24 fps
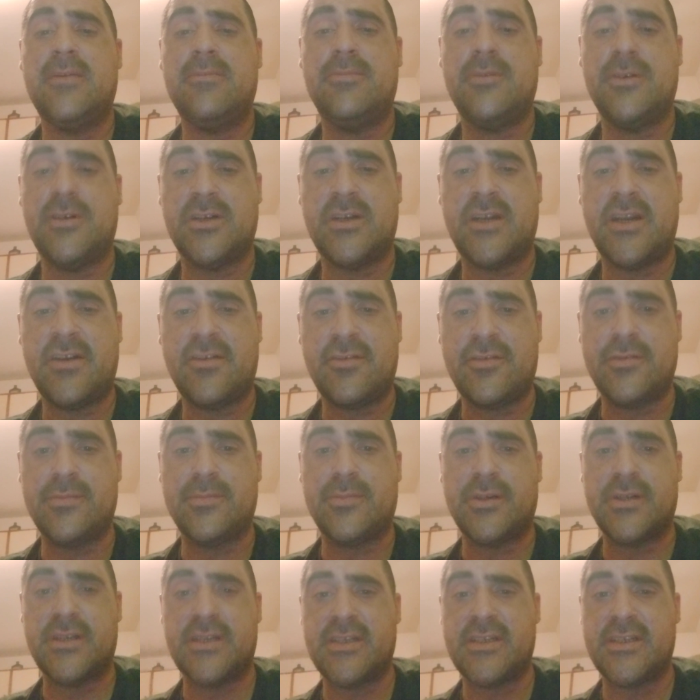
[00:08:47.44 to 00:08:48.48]
But
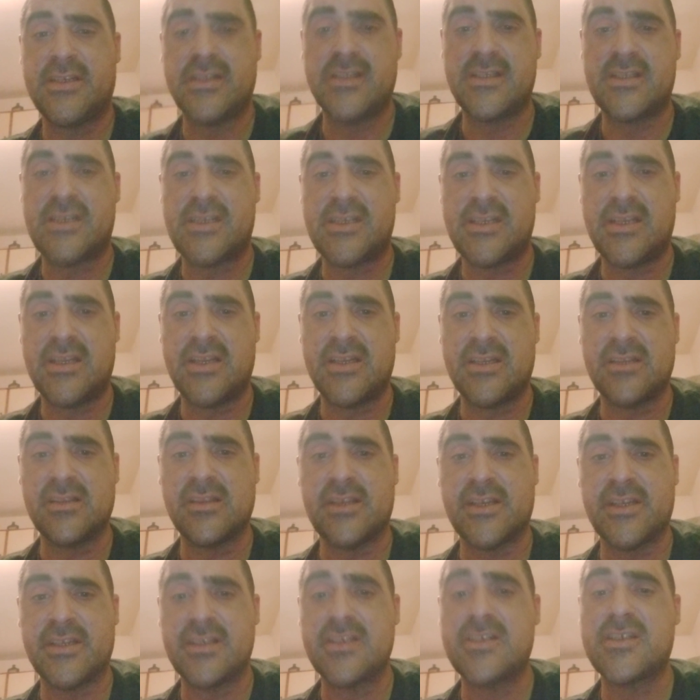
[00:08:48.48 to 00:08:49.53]
everybody did
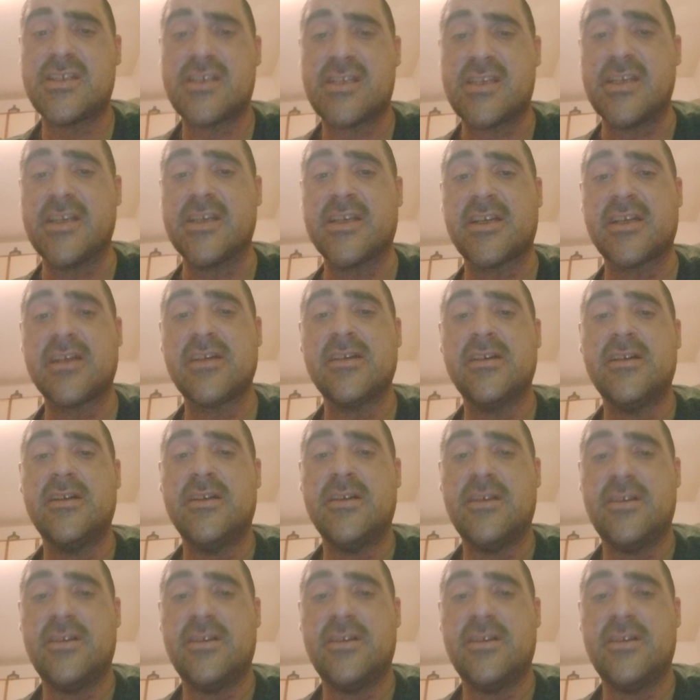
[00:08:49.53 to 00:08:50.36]
like the stick,